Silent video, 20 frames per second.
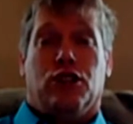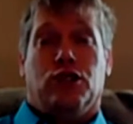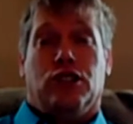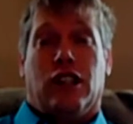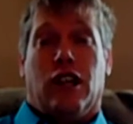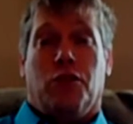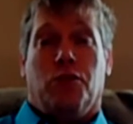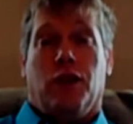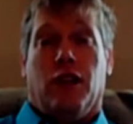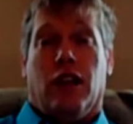
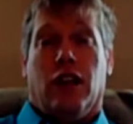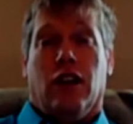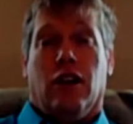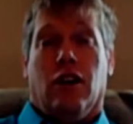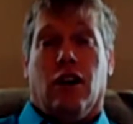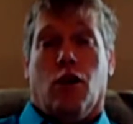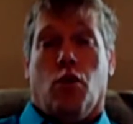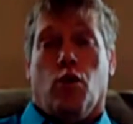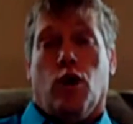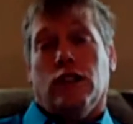something,
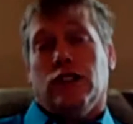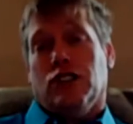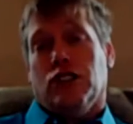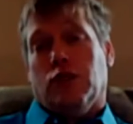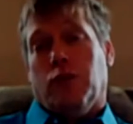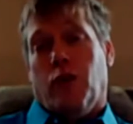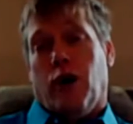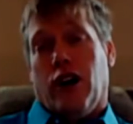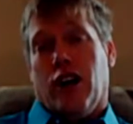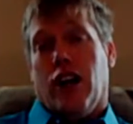wasn't
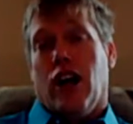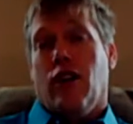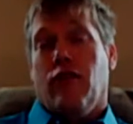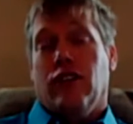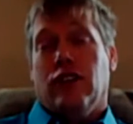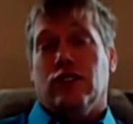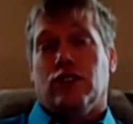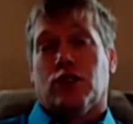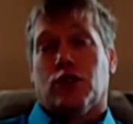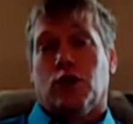smart enough
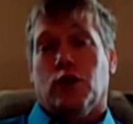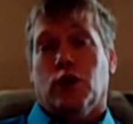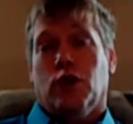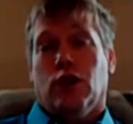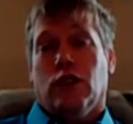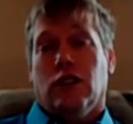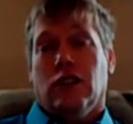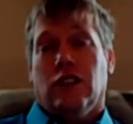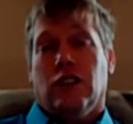in school.